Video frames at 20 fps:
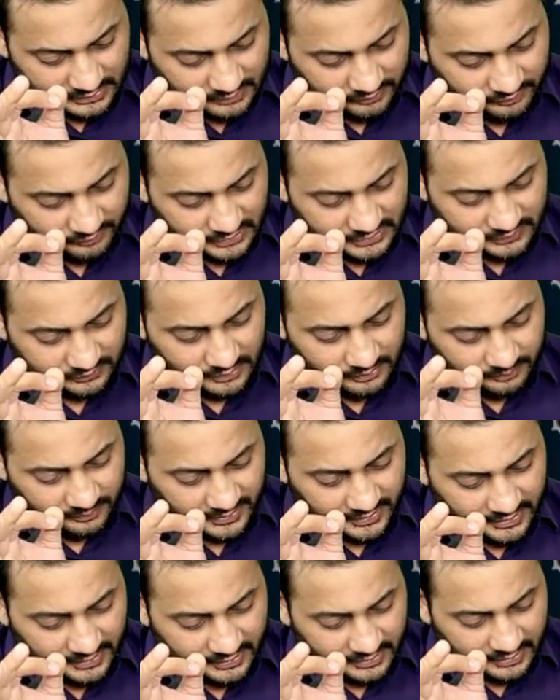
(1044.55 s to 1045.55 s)
which will
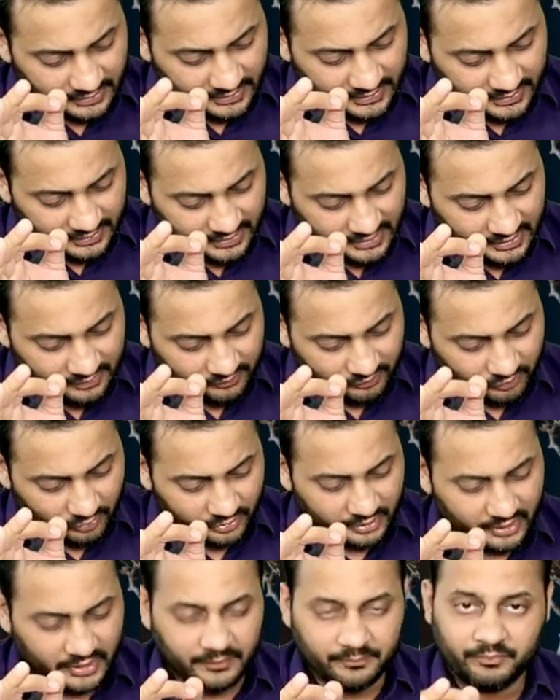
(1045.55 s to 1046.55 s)
make it
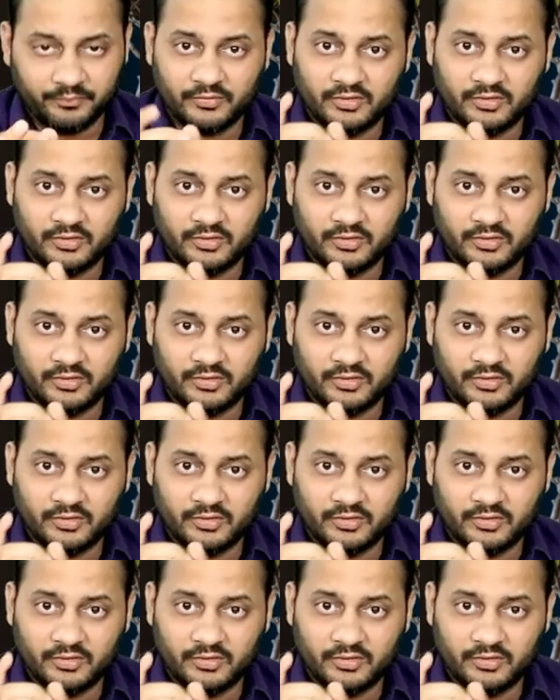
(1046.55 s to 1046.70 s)
1840.